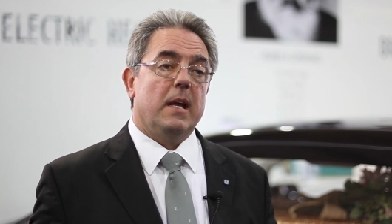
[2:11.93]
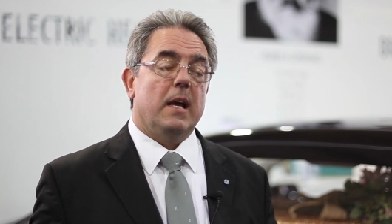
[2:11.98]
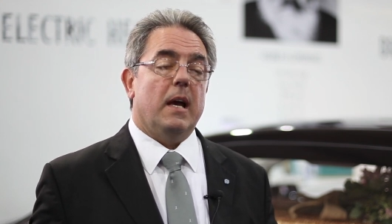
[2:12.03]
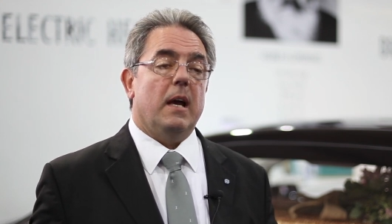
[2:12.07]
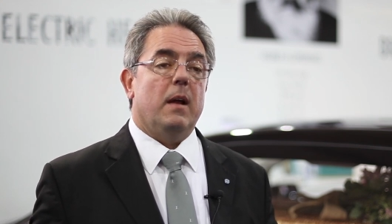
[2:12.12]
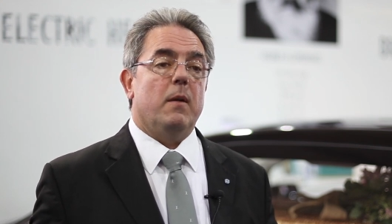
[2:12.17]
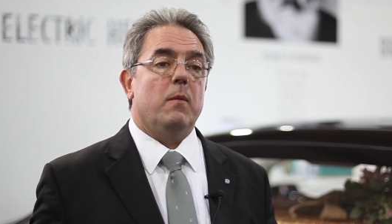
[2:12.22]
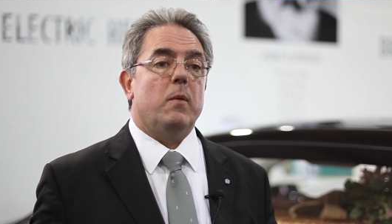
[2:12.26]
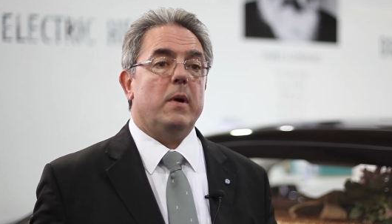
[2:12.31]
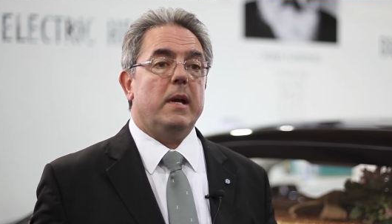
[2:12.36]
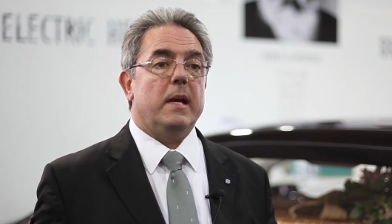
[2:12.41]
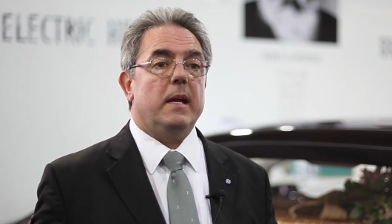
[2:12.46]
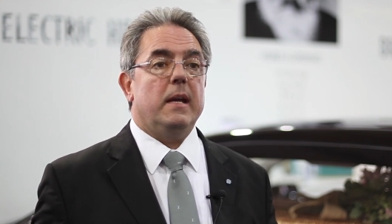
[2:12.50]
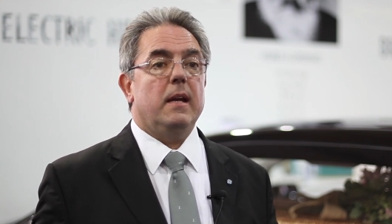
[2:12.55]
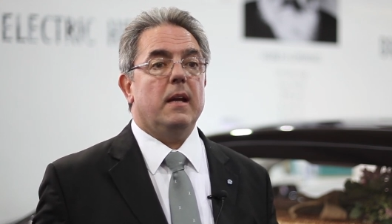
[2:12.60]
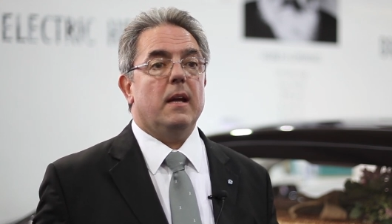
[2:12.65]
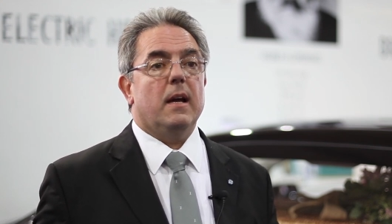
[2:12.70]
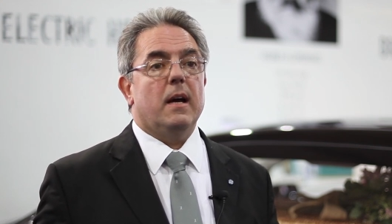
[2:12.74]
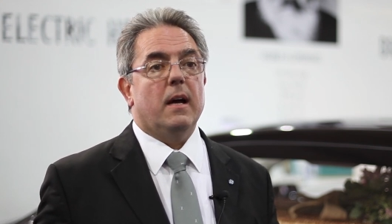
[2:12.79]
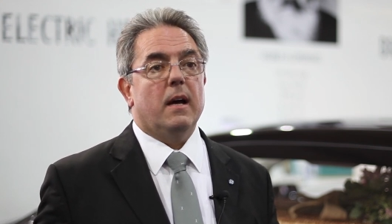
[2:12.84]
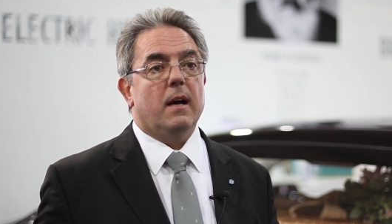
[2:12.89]
And we
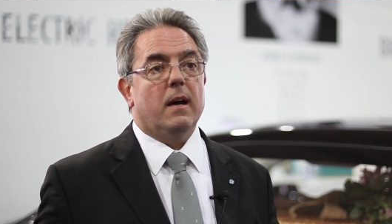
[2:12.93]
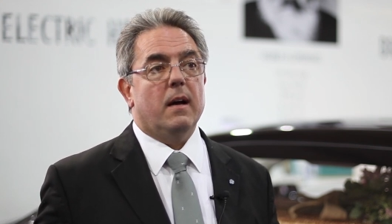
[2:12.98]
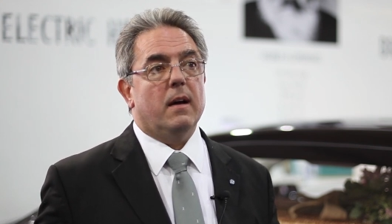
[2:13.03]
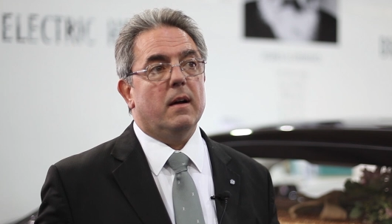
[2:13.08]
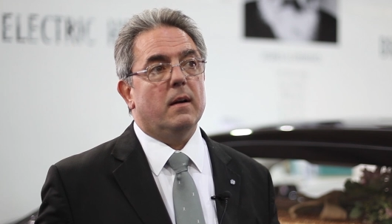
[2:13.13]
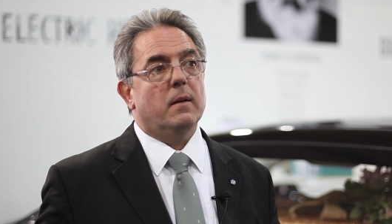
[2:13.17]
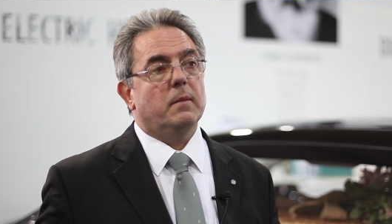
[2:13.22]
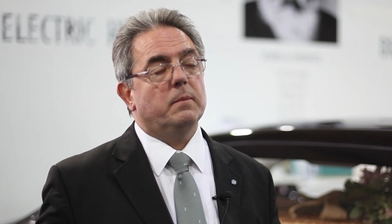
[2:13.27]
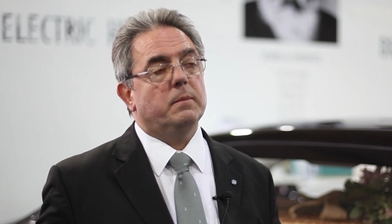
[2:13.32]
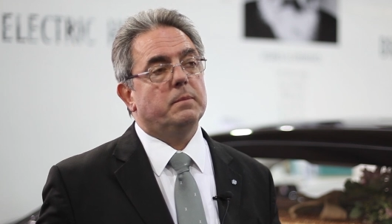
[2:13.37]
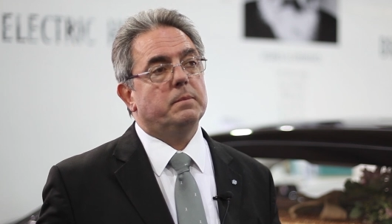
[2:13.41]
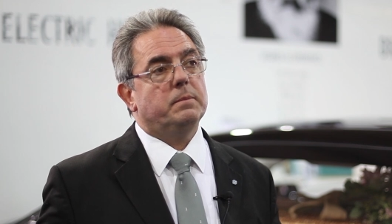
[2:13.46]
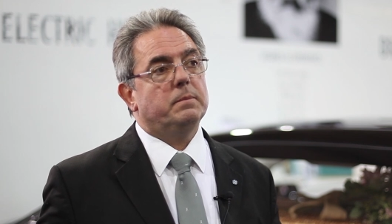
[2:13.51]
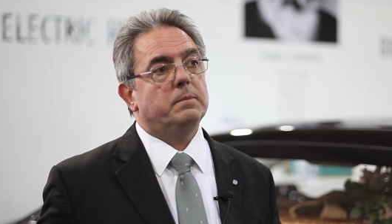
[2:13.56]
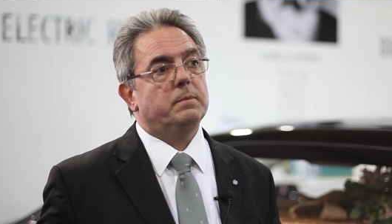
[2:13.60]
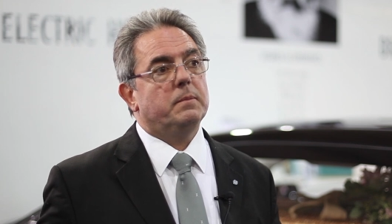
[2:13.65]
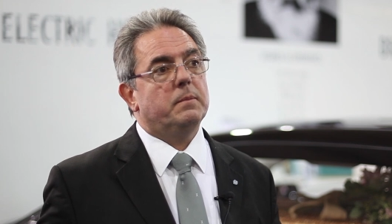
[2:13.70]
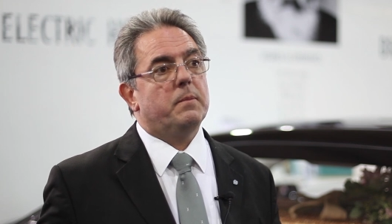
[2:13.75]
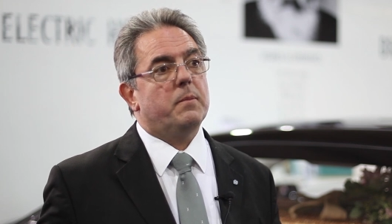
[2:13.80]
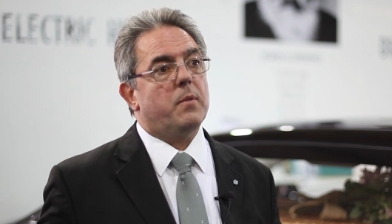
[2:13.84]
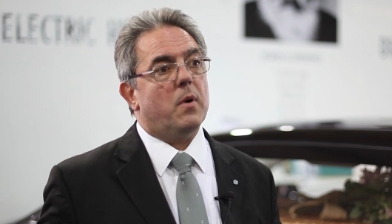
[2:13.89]
uh,
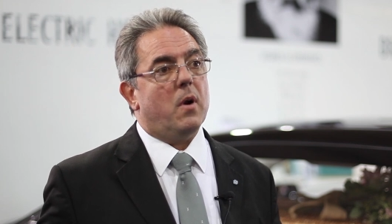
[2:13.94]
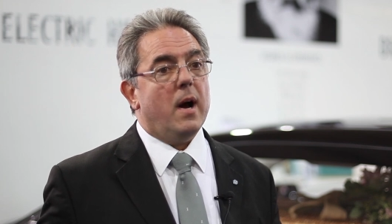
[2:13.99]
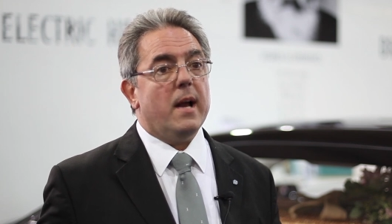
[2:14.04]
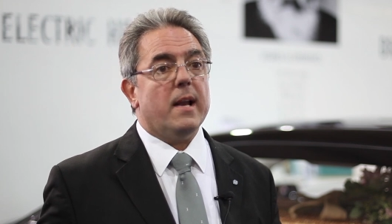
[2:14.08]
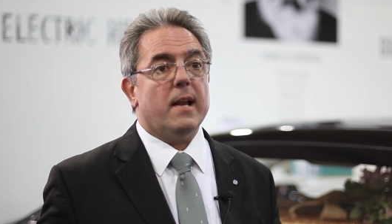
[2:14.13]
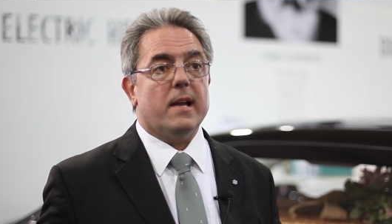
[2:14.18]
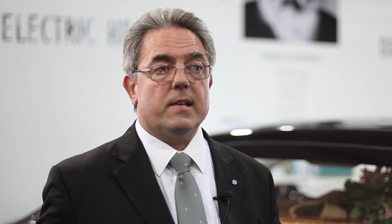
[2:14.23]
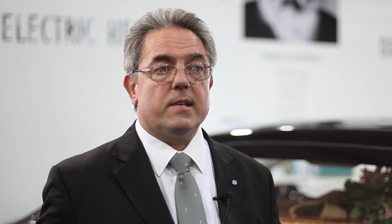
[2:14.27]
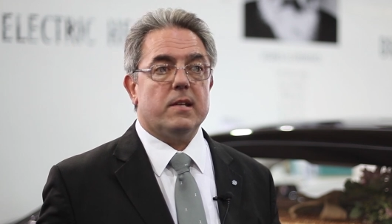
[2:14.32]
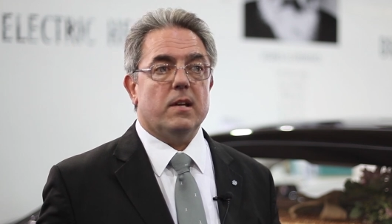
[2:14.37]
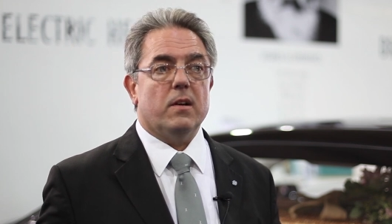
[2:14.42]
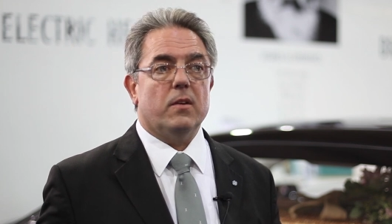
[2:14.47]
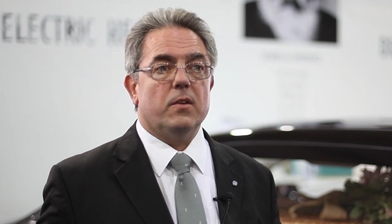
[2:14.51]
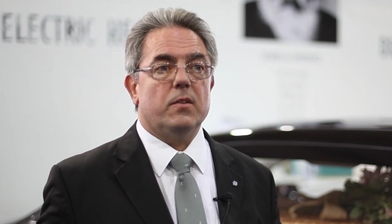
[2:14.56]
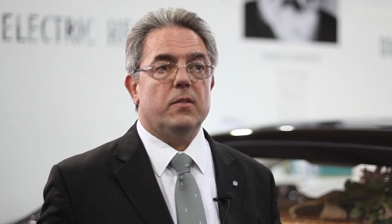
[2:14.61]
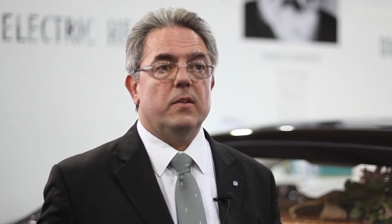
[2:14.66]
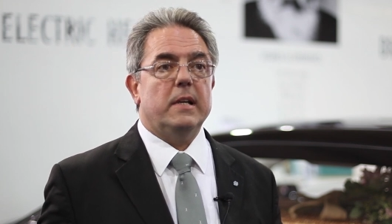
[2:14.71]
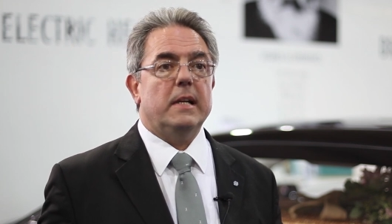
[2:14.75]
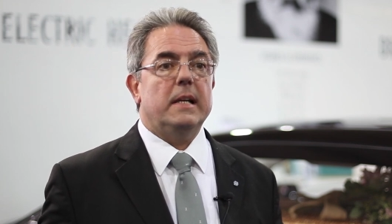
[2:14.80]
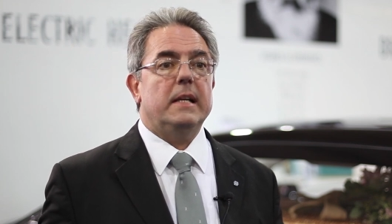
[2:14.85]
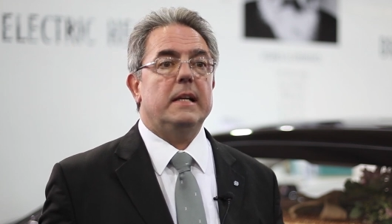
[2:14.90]
pride ourselves
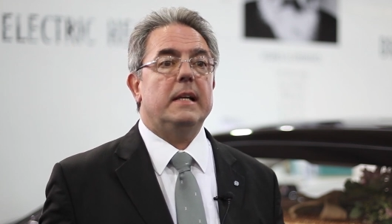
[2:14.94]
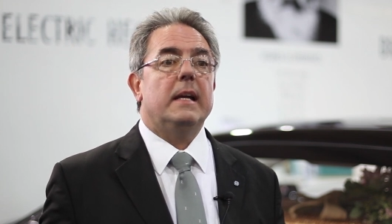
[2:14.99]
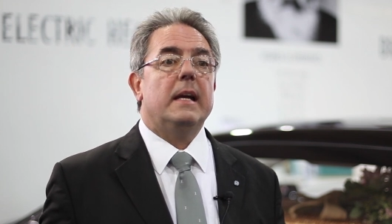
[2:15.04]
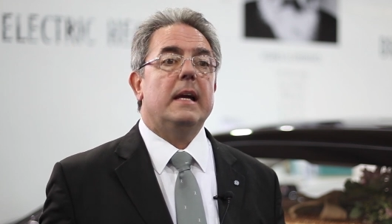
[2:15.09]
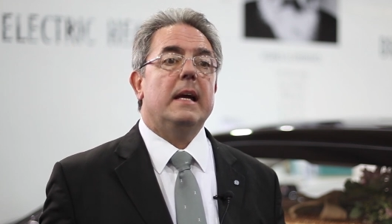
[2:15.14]
really